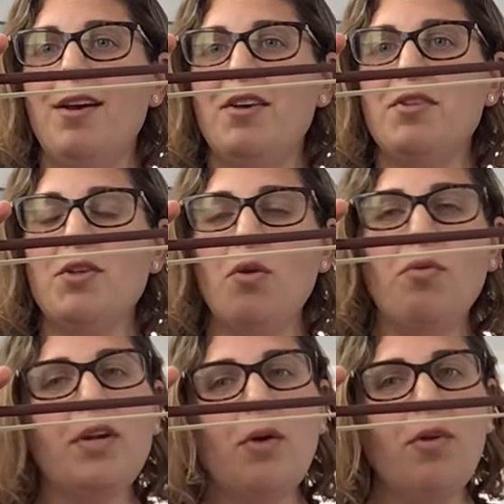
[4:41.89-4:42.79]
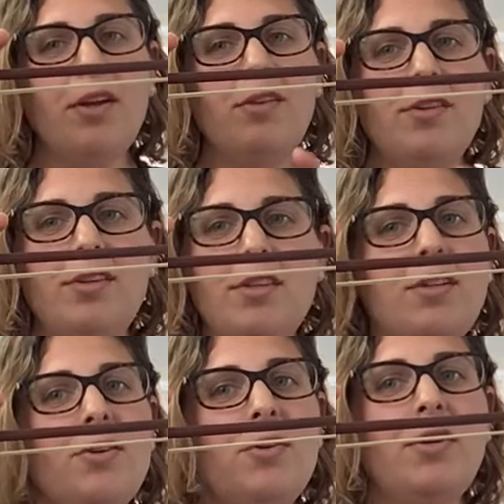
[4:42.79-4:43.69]
So what I want you to
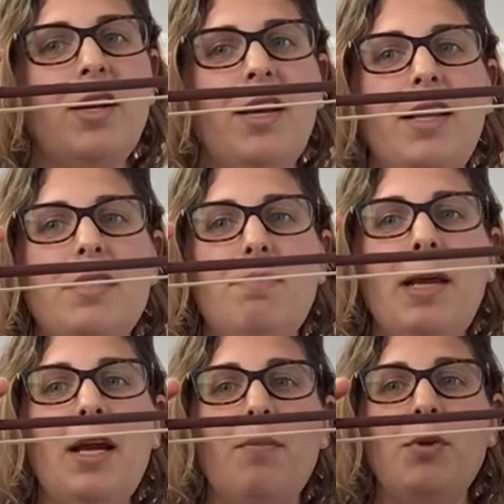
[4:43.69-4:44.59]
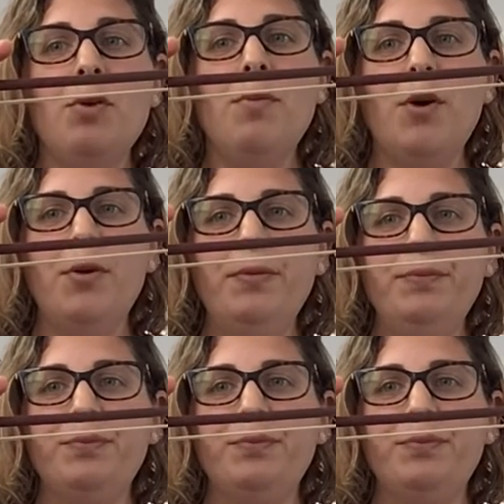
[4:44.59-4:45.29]
do is pick up your bow